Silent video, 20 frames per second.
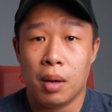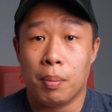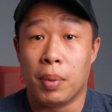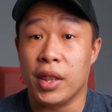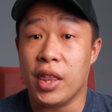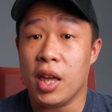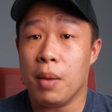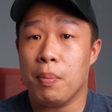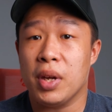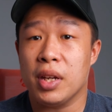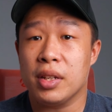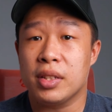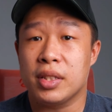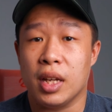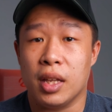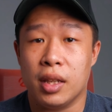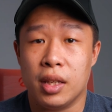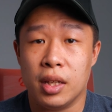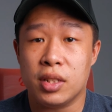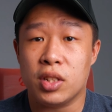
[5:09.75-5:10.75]
But that being
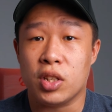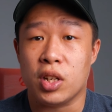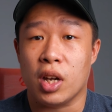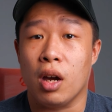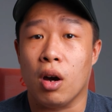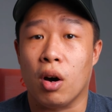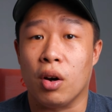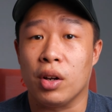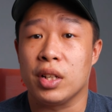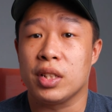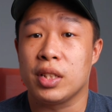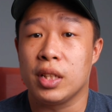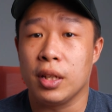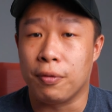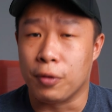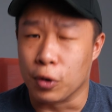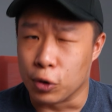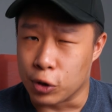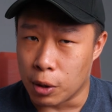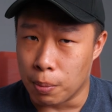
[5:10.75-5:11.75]
said, this chair
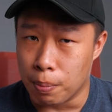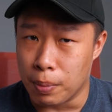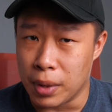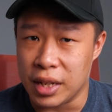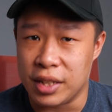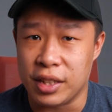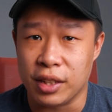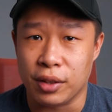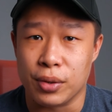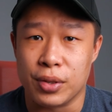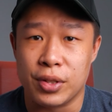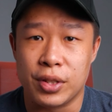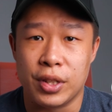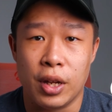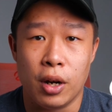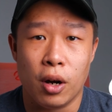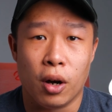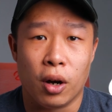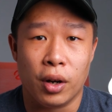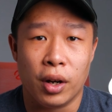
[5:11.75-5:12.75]
honestly feels amazing to
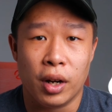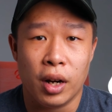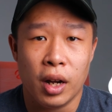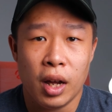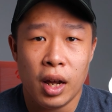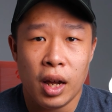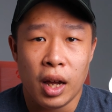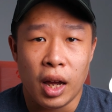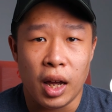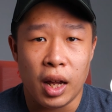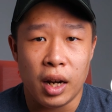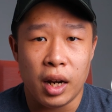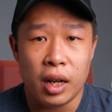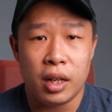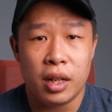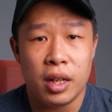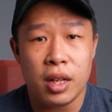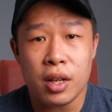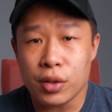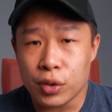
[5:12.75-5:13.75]
sit on,
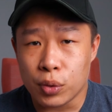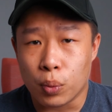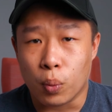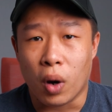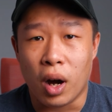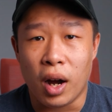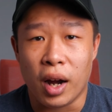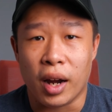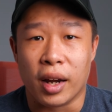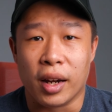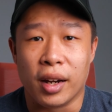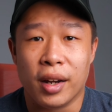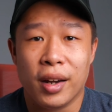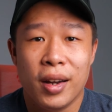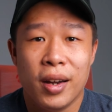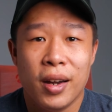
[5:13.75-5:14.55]
and here's why.